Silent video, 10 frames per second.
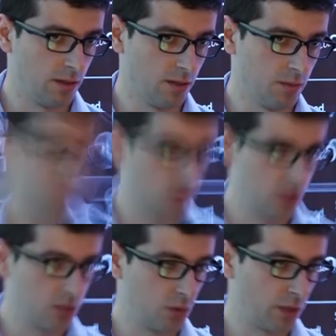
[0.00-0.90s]
the
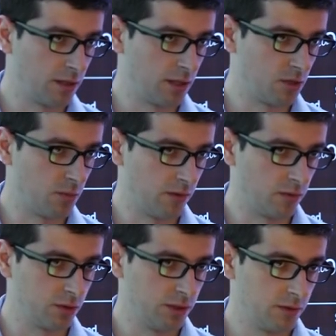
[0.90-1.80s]
position you can
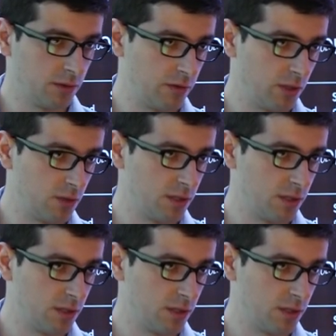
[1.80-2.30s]
determine for different